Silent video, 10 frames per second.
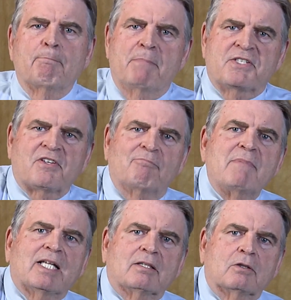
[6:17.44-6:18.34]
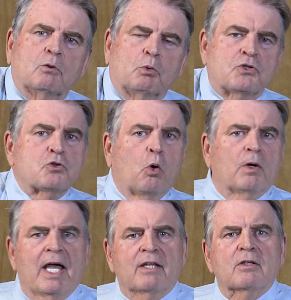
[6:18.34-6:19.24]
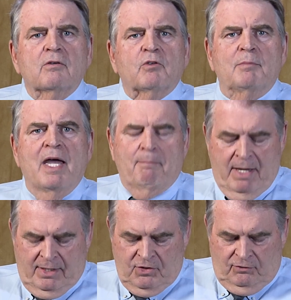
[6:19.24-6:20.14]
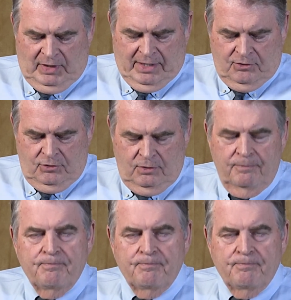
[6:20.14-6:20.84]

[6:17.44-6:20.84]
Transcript: bits of metal was torn out from that man's flesh.